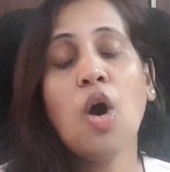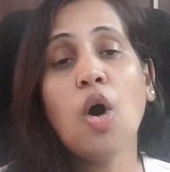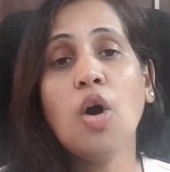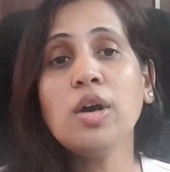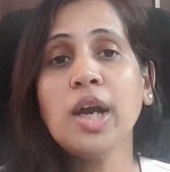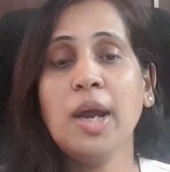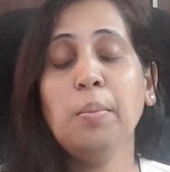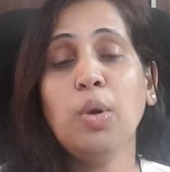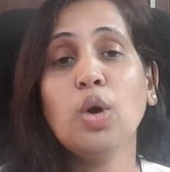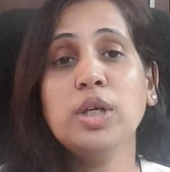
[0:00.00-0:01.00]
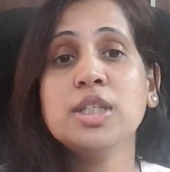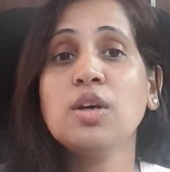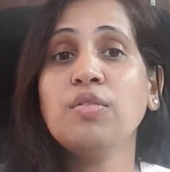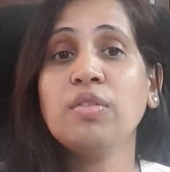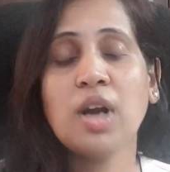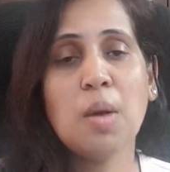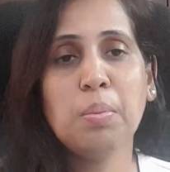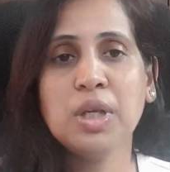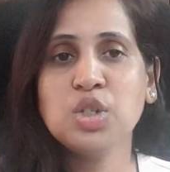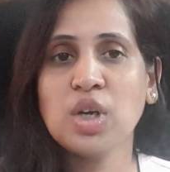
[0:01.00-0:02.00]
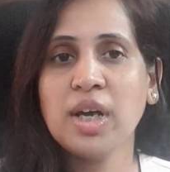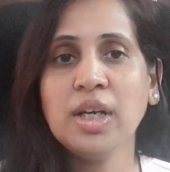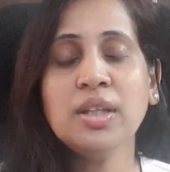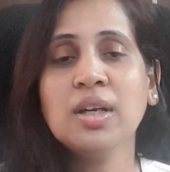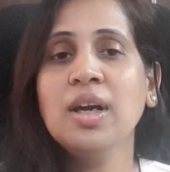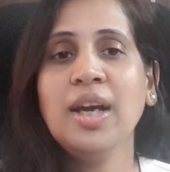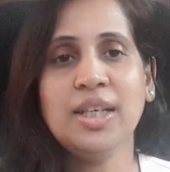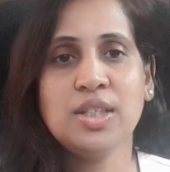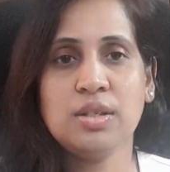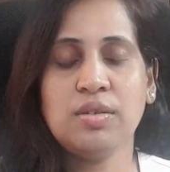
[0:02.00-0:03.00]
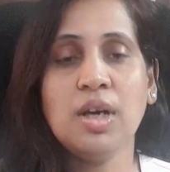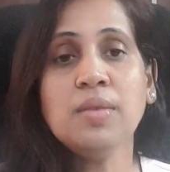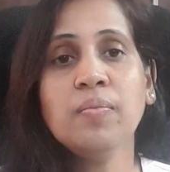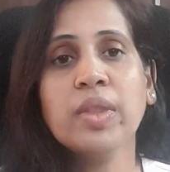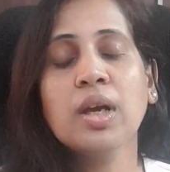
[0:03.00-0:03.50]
or employees of Gram Panchayat, etc.